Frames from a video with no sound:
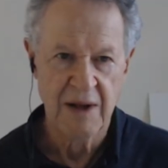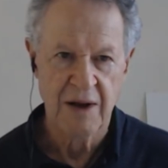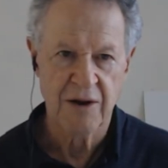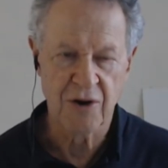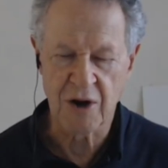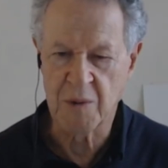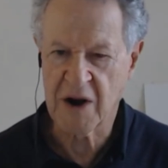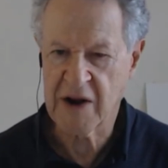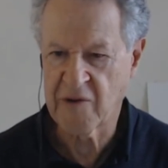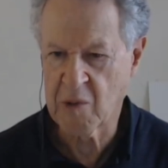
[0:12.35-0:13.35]
Good
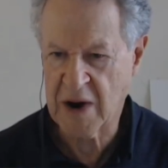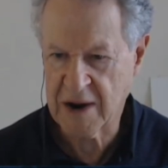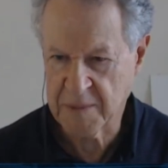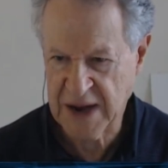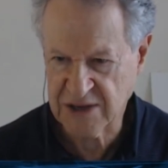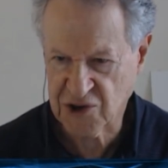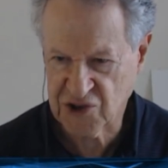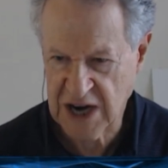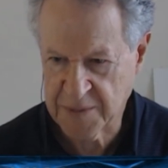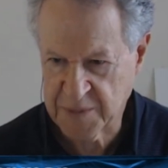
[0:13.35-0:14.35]
morning, everyone. Basil
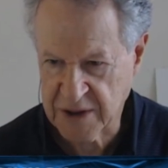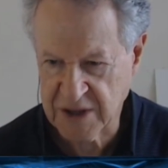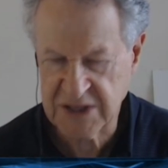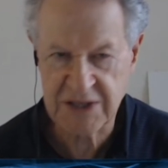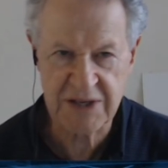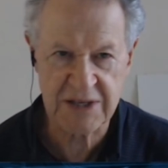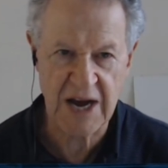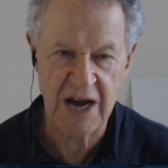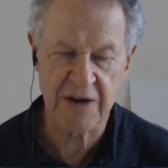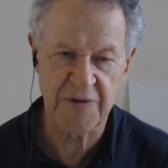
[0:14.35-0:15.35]
Chapman. This is the
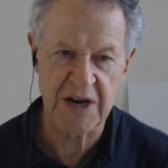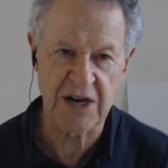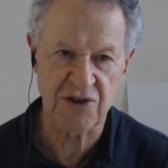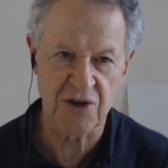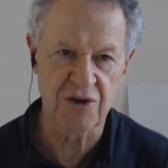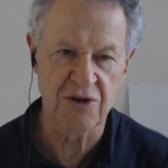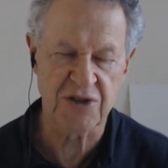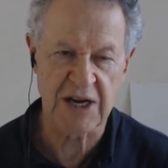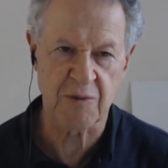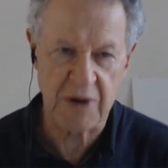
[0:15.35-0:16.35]
Tiger Financial News
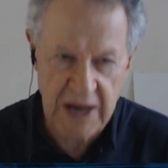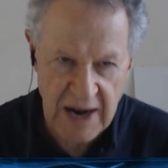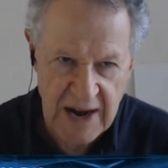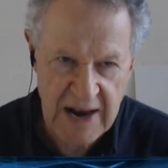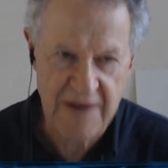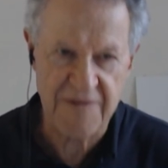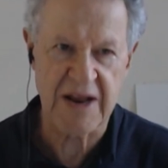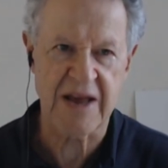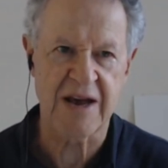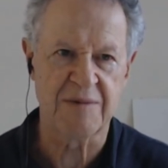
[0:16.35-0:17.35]
Network 11
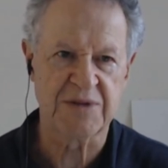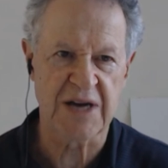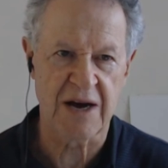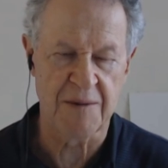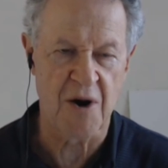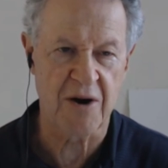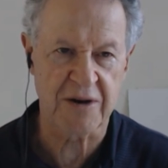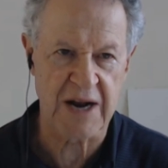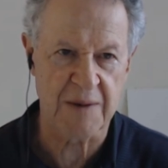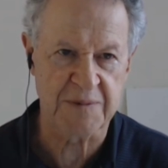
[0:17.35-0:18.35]
a.m. T-
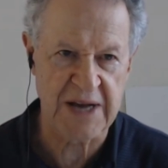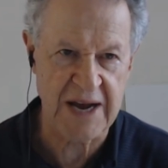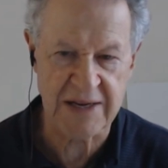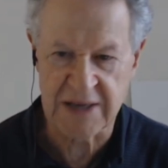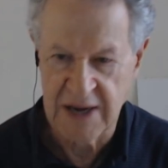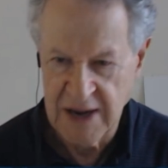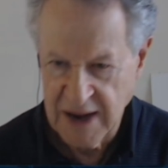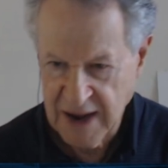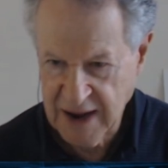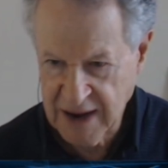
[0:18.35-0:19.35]
market update.
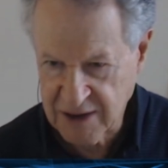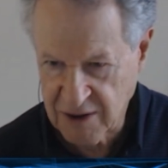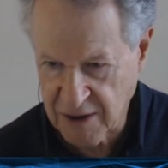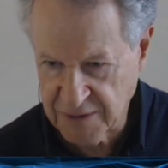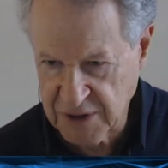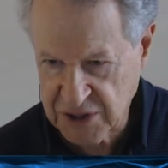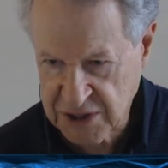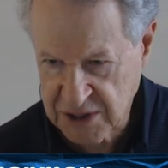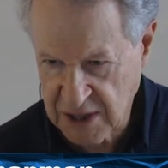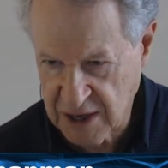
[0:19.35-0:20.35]
And on
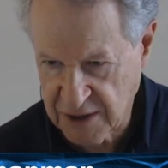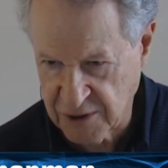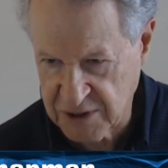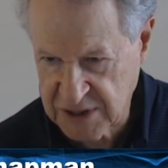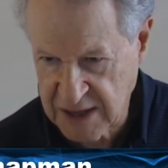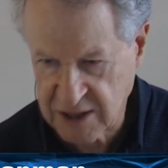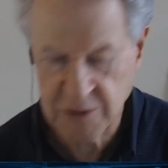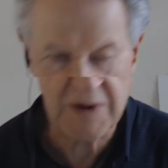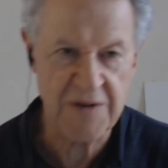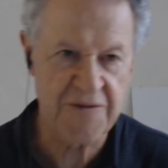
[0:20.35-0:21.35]
this uh, Thursday, the
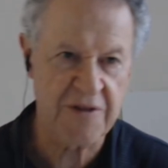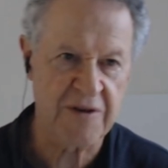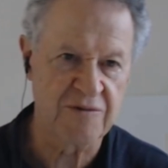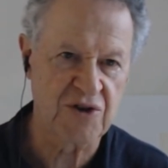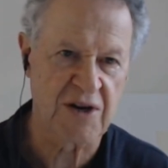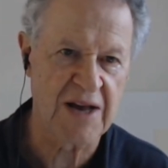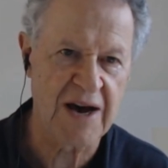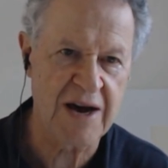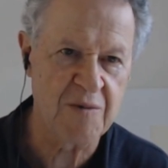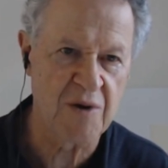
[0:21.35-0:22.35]
25th of
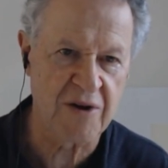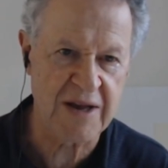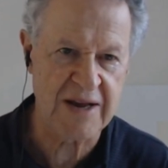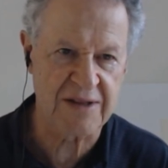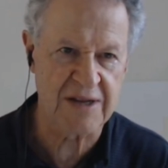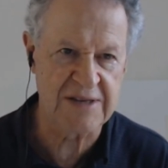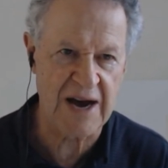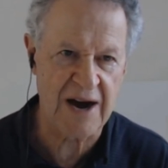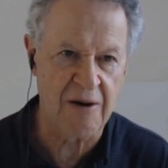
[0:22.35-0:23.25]
July, we're looking at the Dow